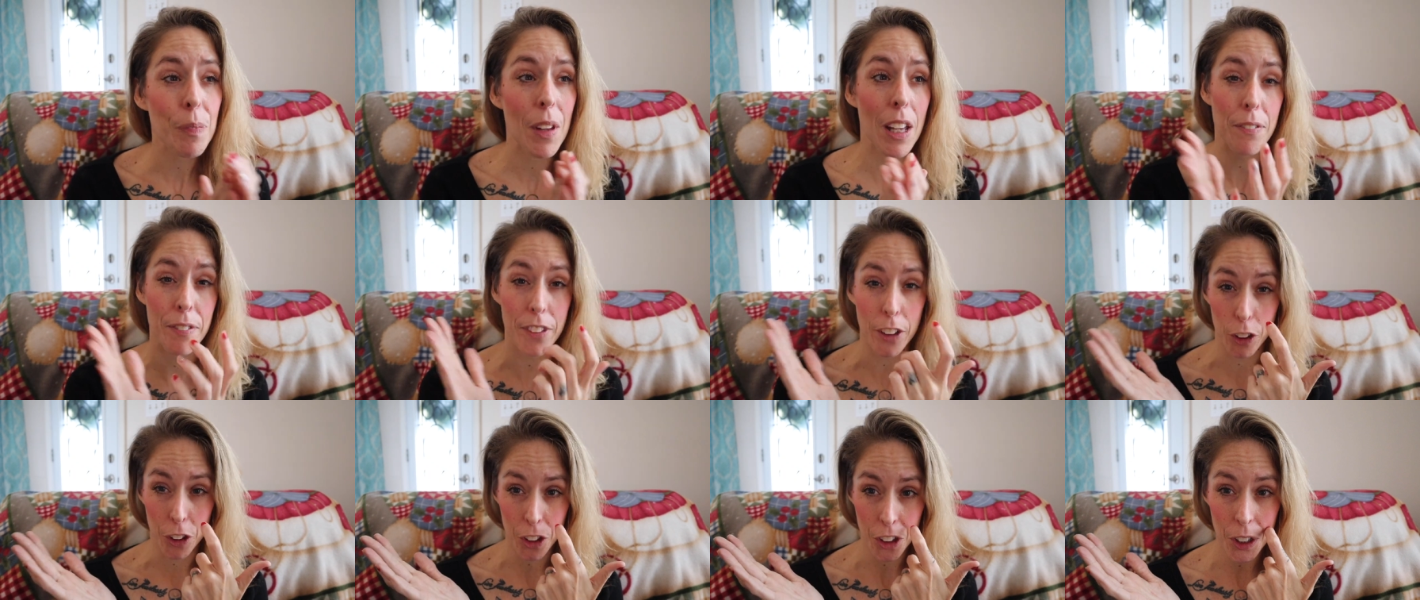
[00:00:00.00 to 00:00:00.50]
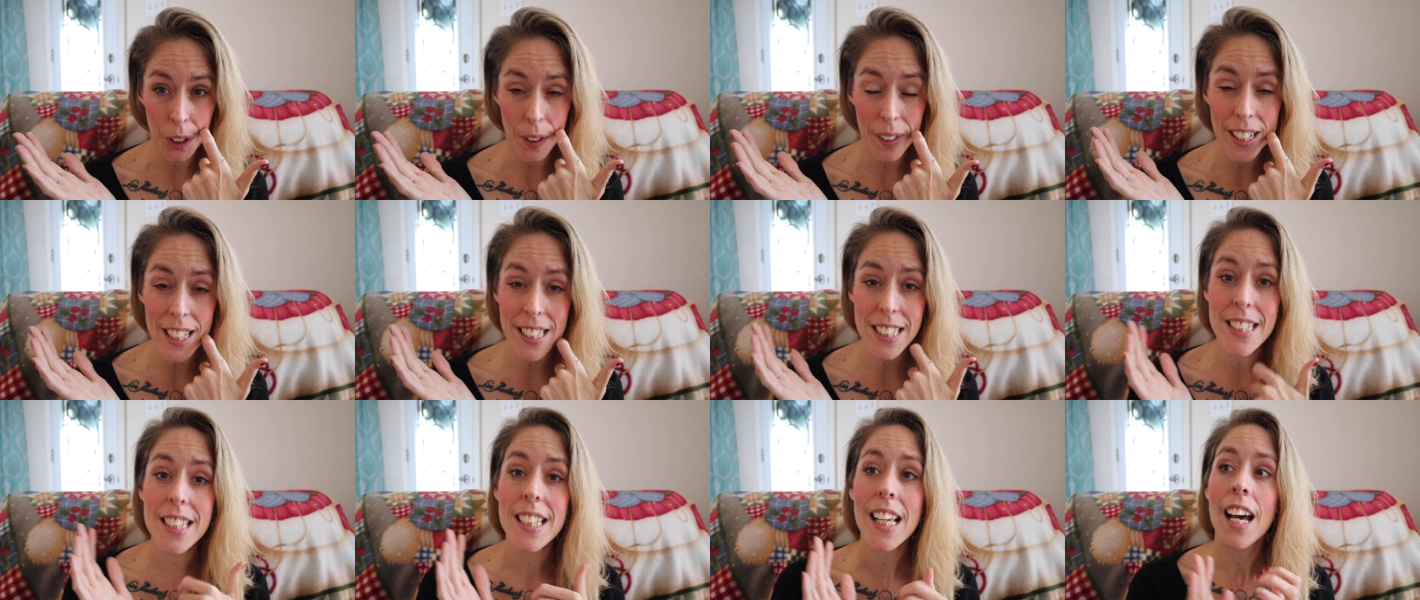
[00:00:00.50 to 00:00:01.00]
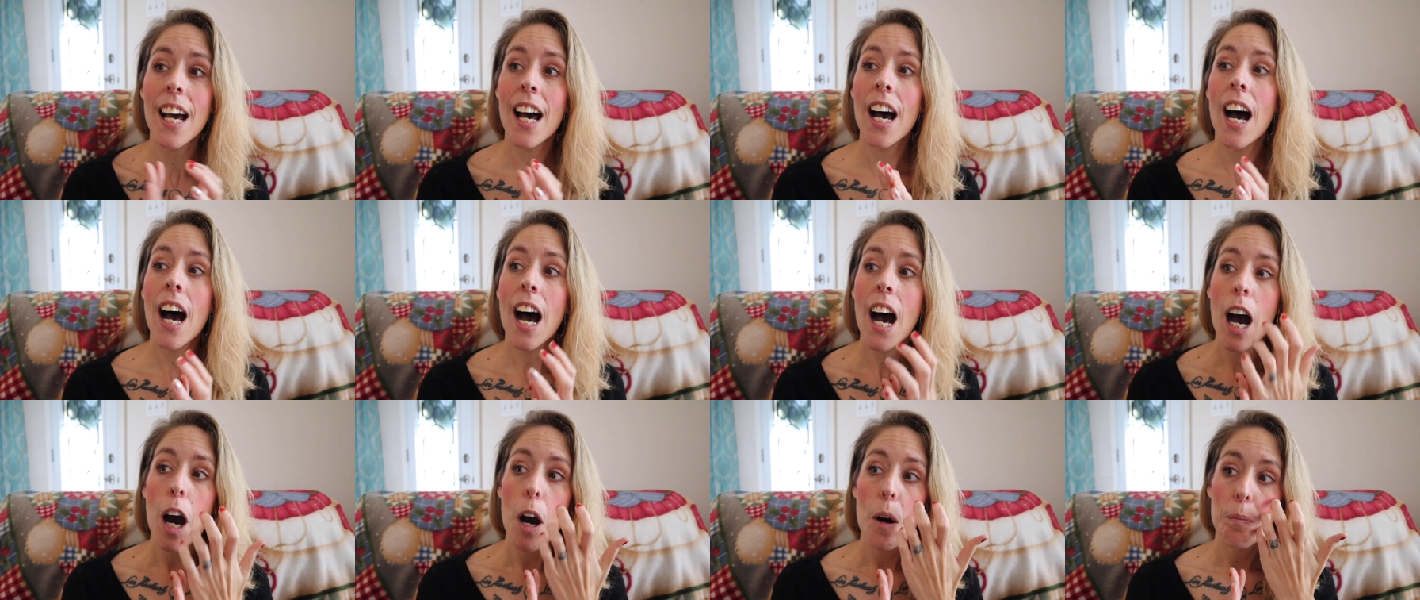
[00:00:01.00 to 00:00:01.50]
if they're curious.
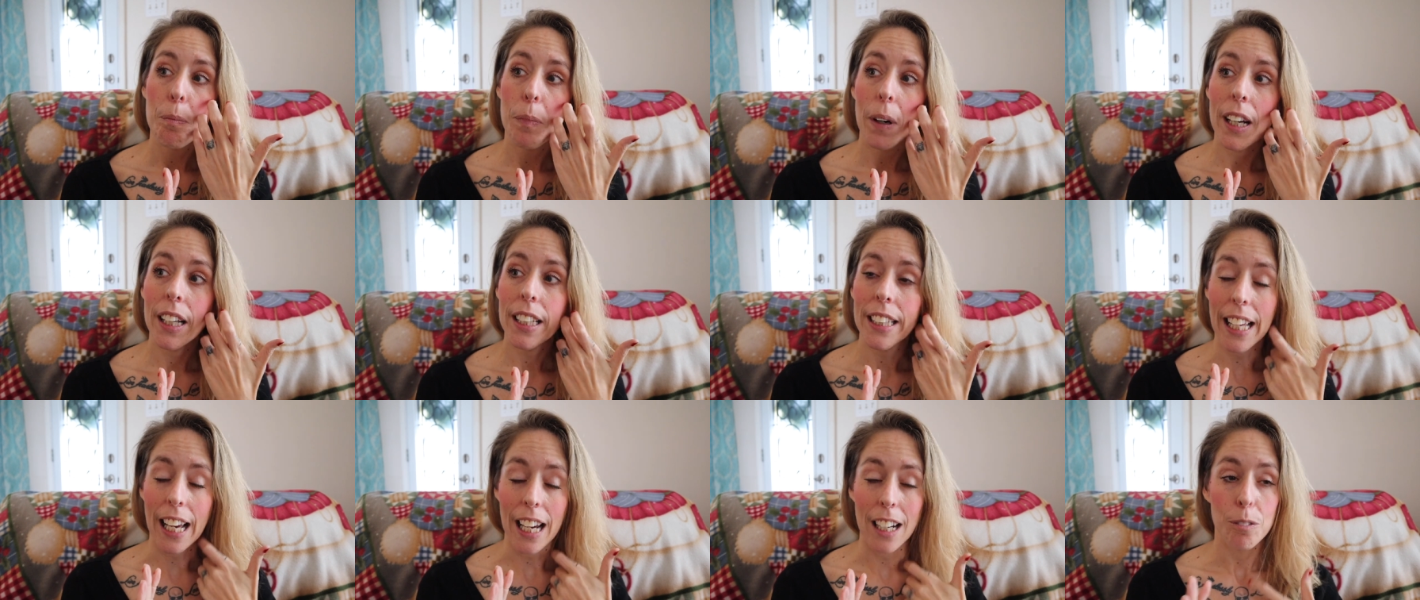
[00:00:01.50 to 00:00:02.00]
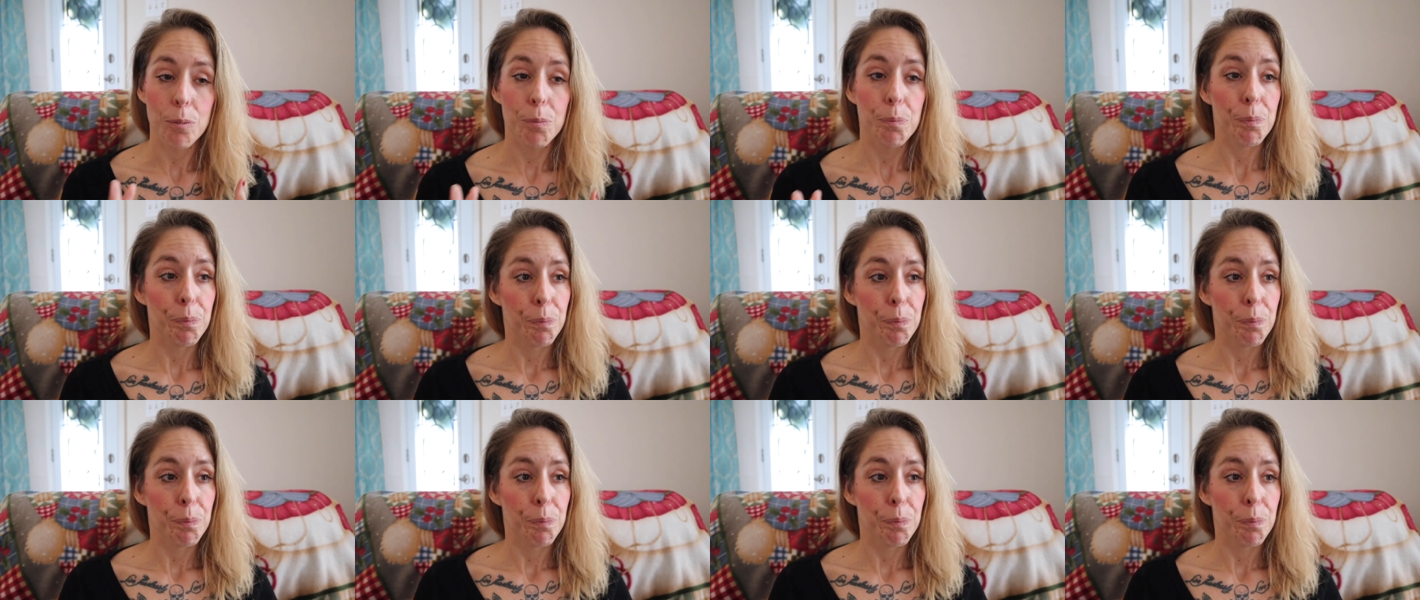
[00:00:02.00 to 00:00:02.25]
But yeah.